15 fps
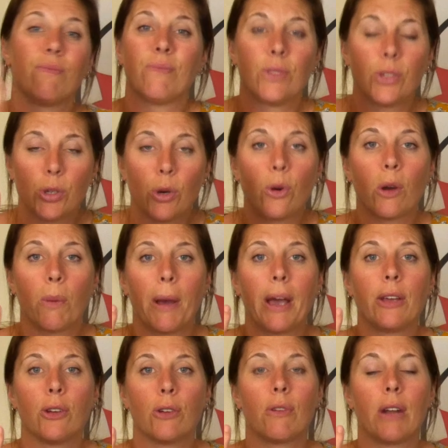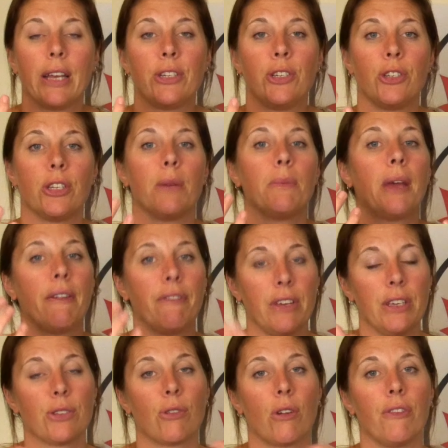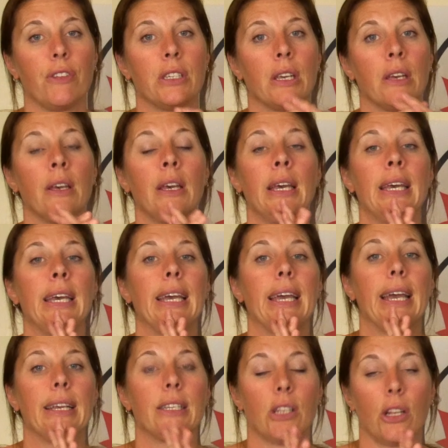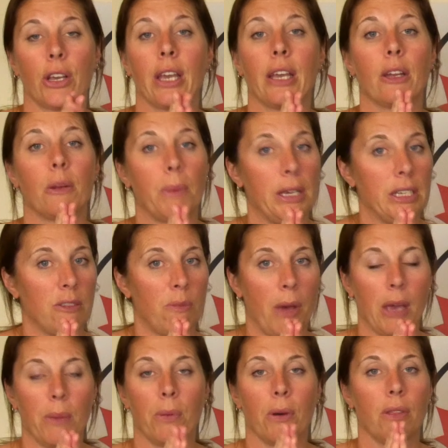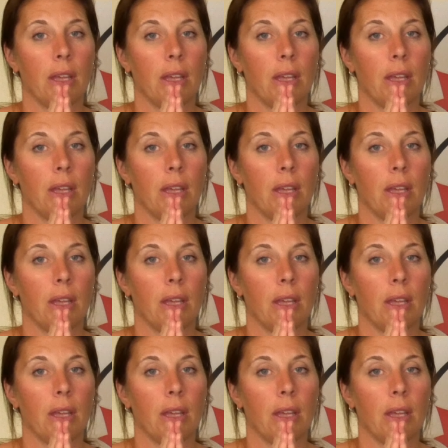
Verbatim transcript: talk about your relationship. That visa officer is looking at a piece of paper.